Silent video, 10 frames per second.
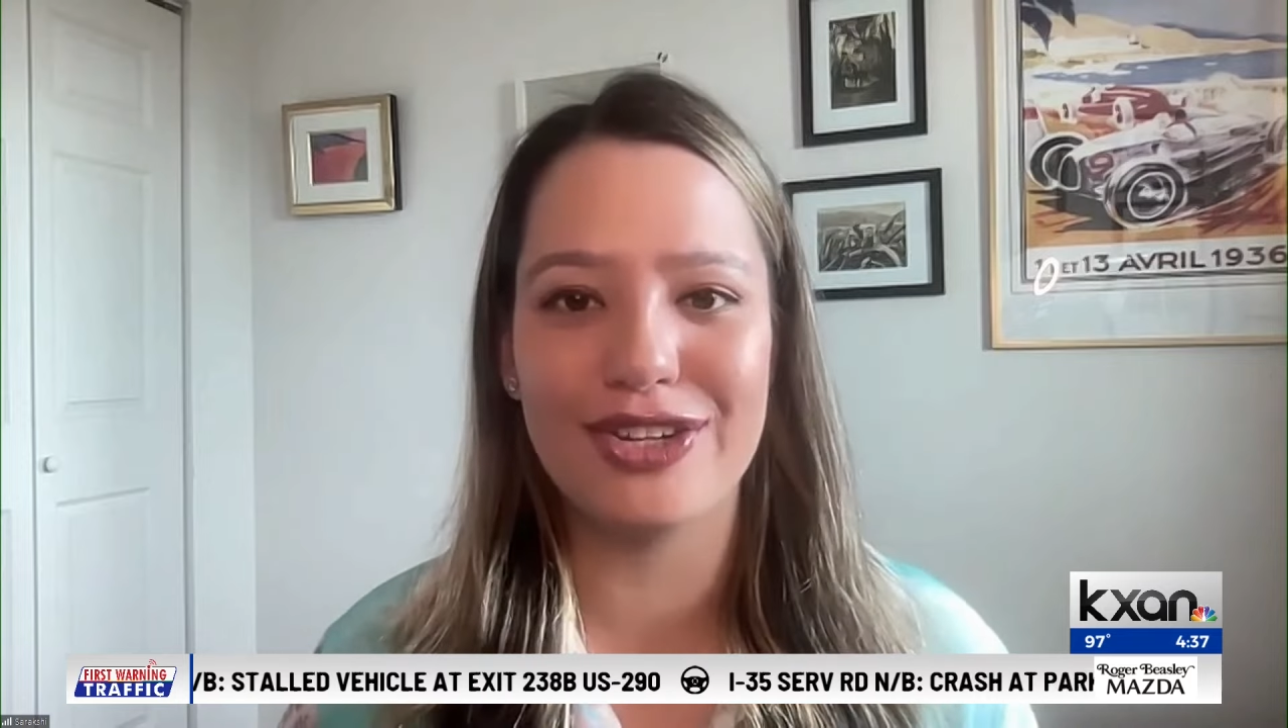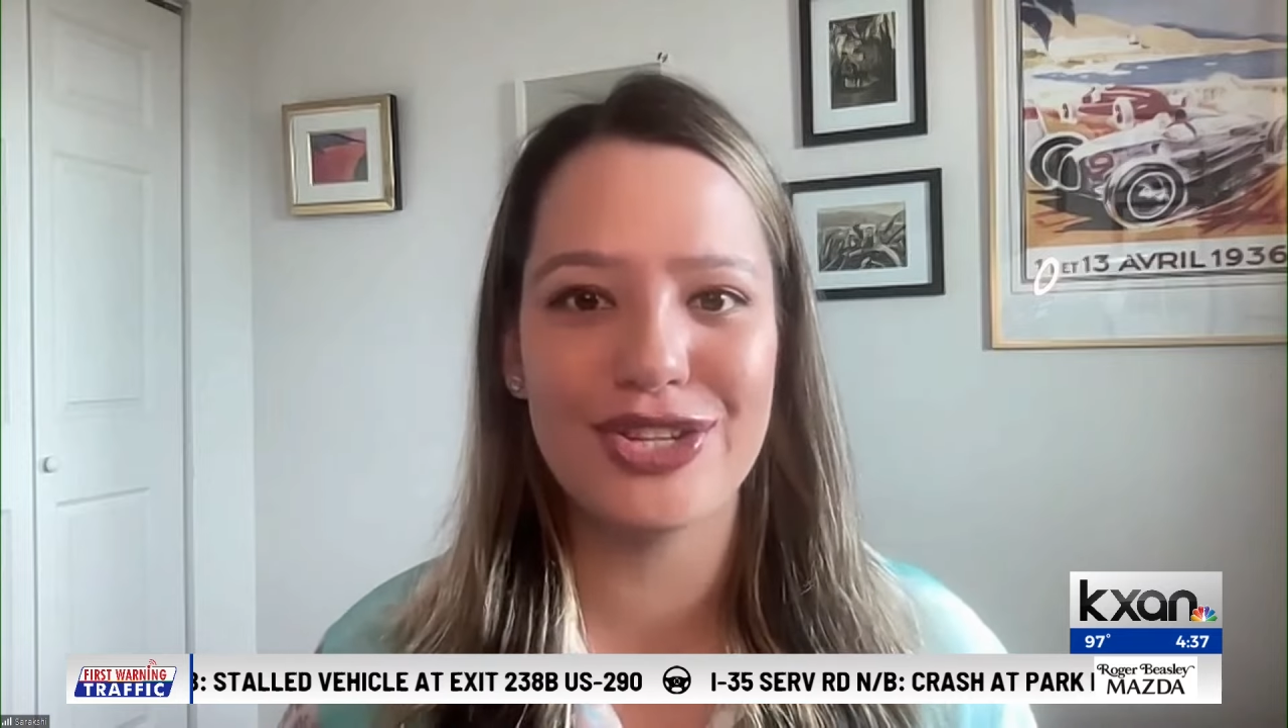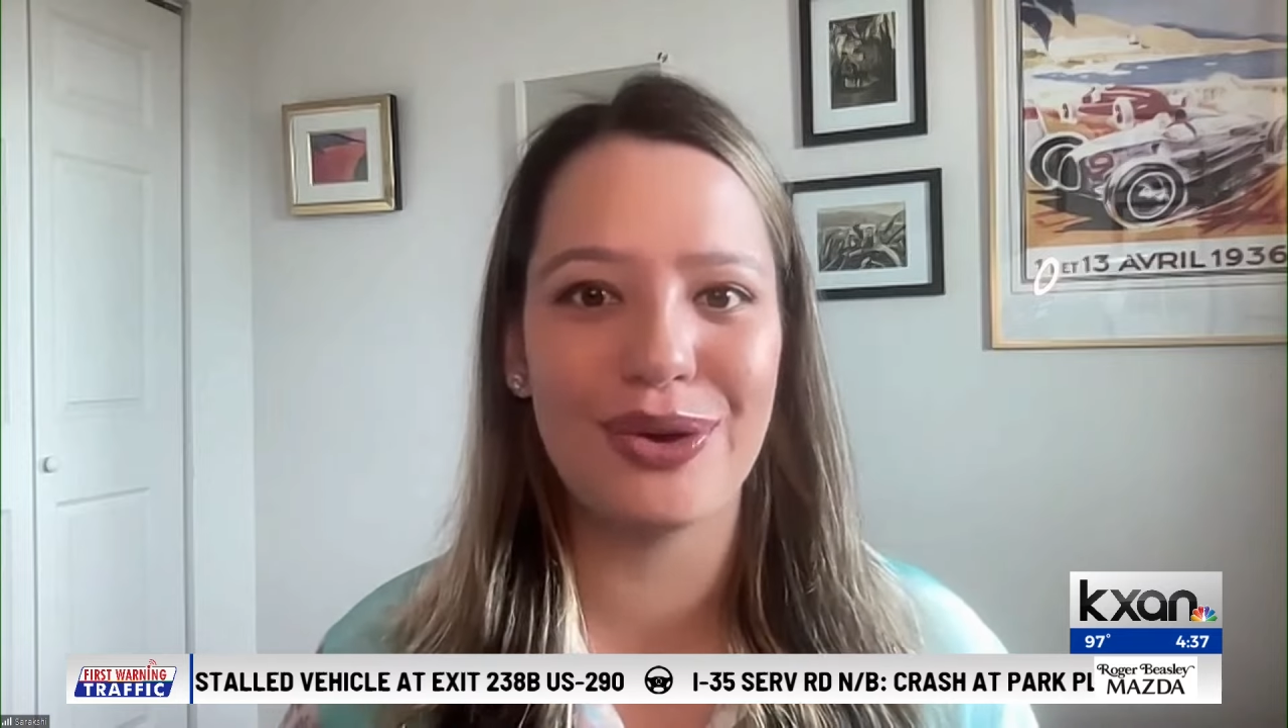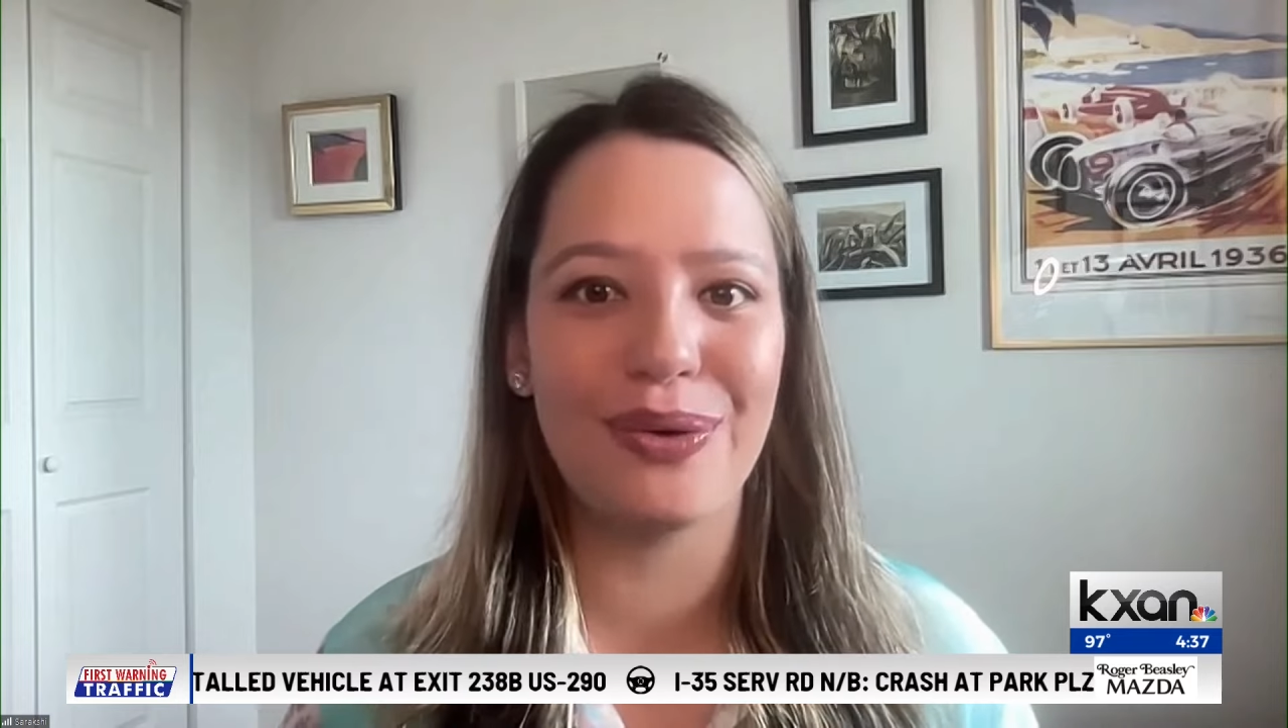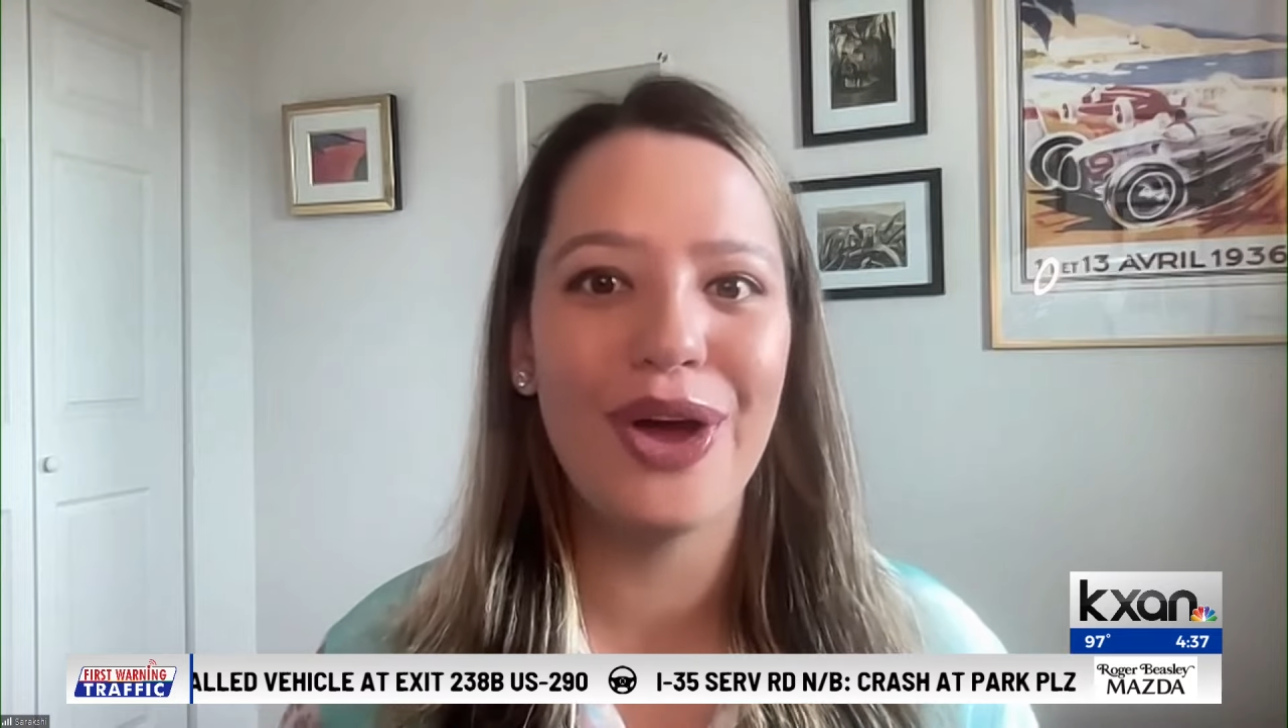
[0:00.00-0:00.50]

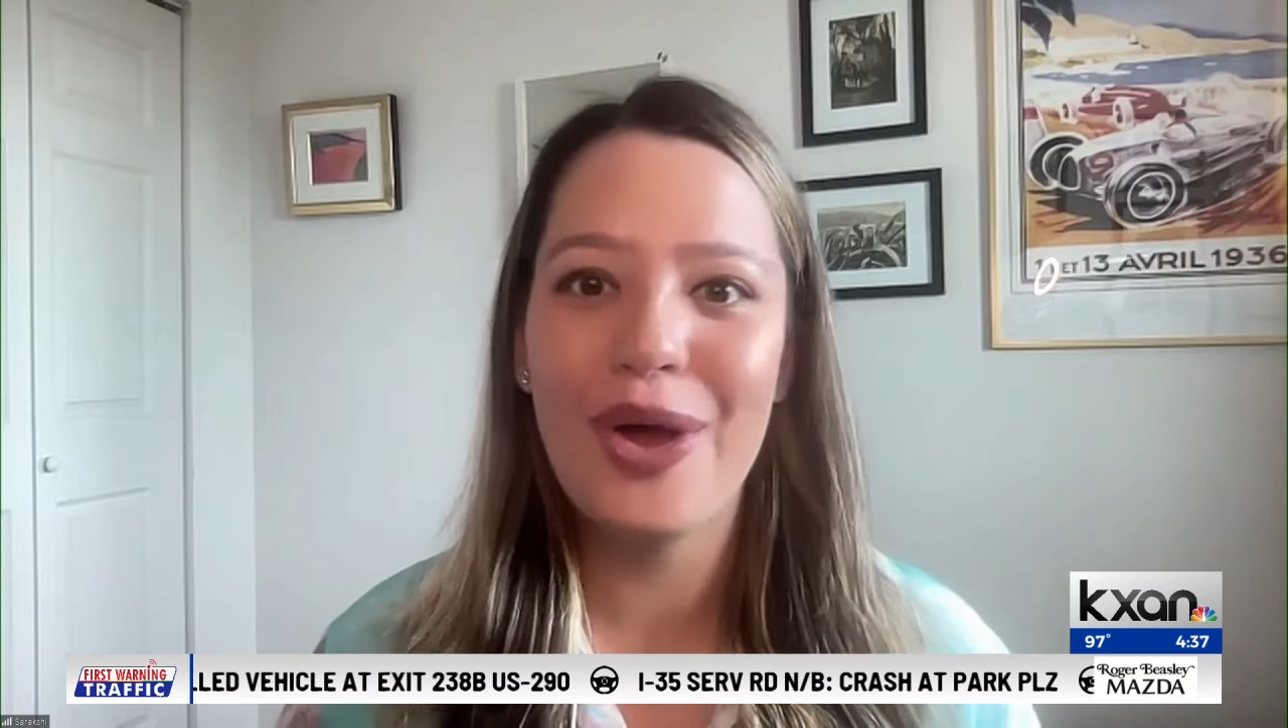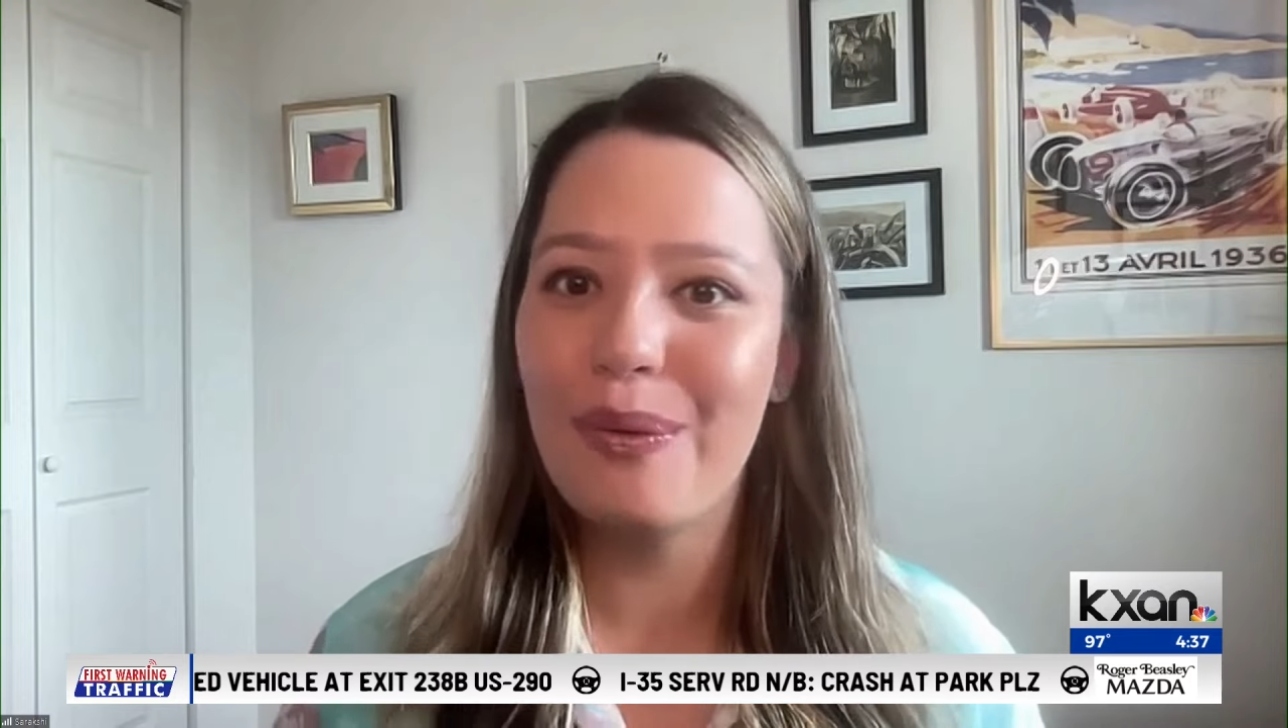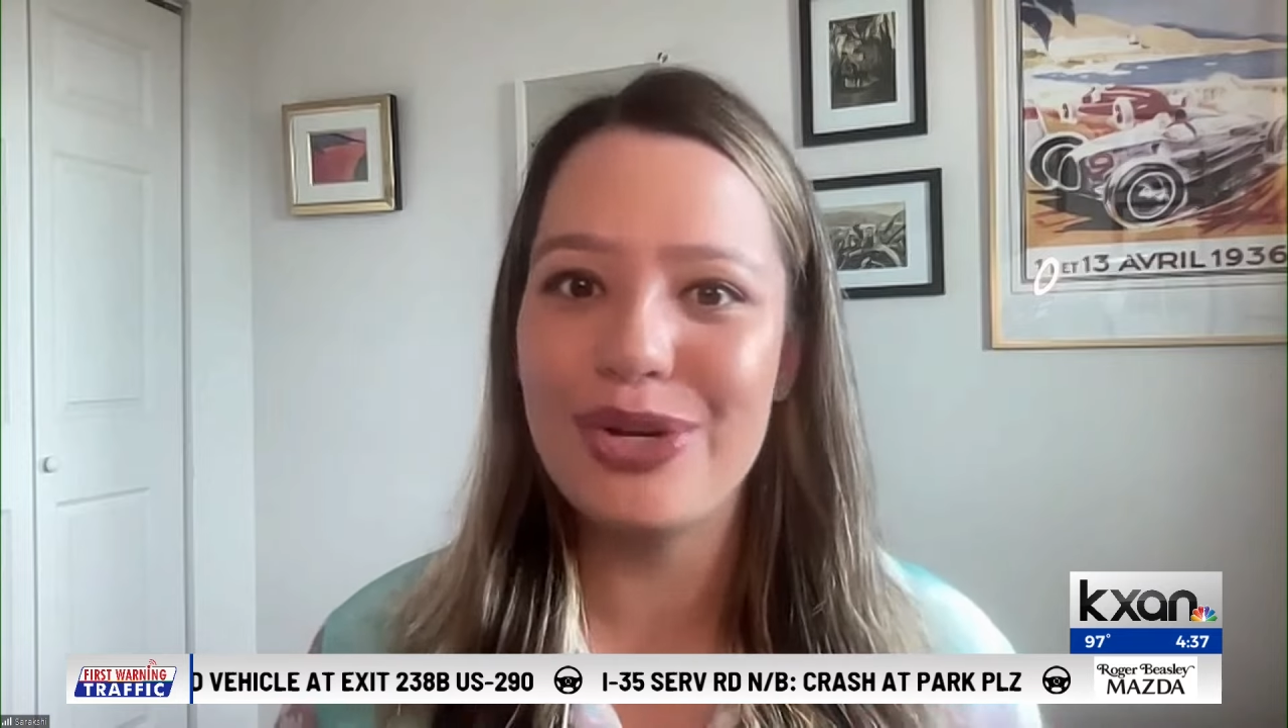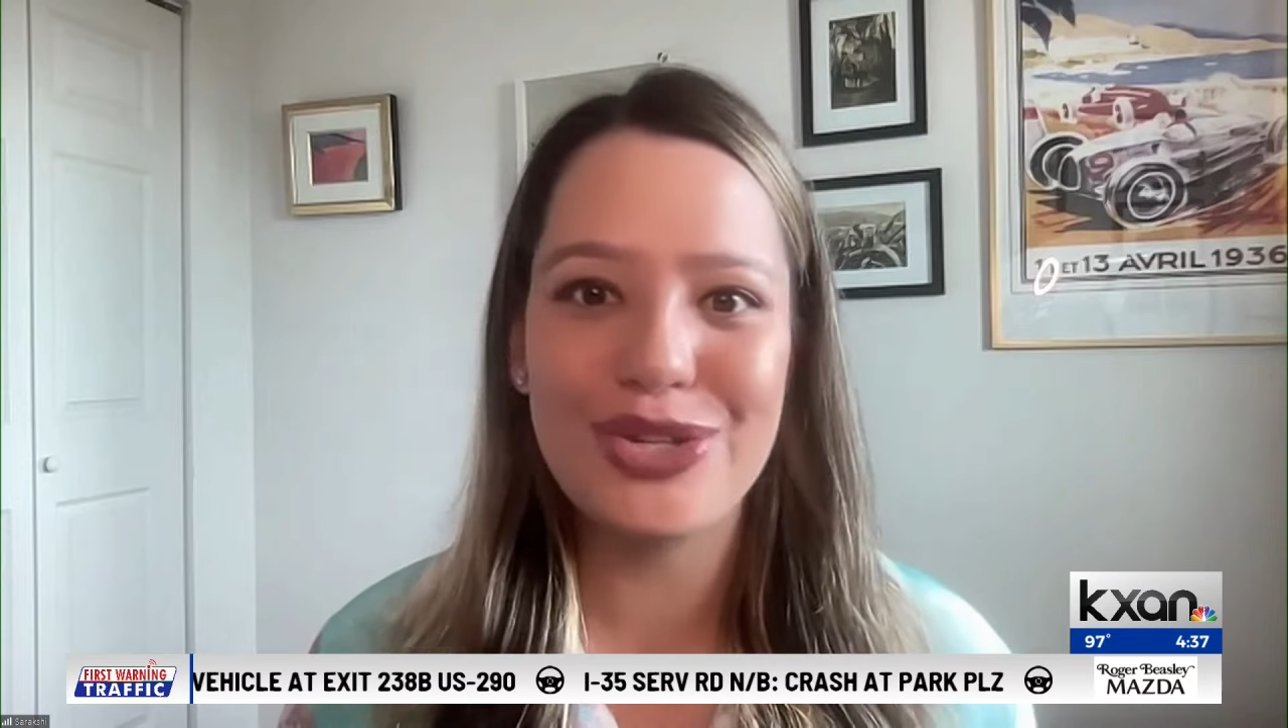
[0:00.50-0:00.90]
So, with